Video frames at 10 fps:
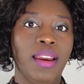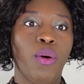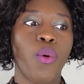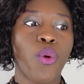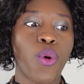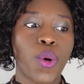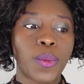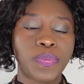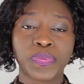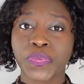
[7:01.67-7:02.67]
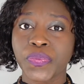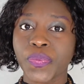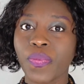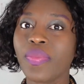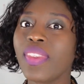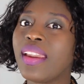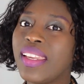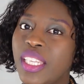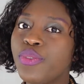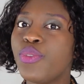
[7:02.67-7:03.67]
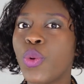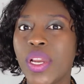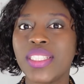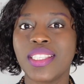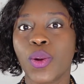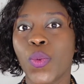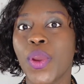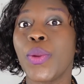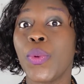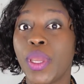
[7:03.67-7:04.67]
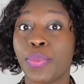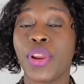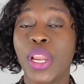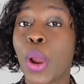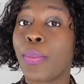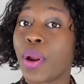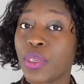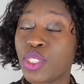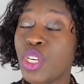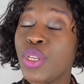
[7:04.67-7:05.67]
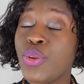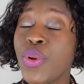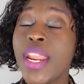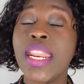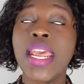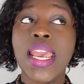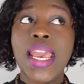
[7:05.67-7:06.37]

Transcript: or influence the way we bring up our children.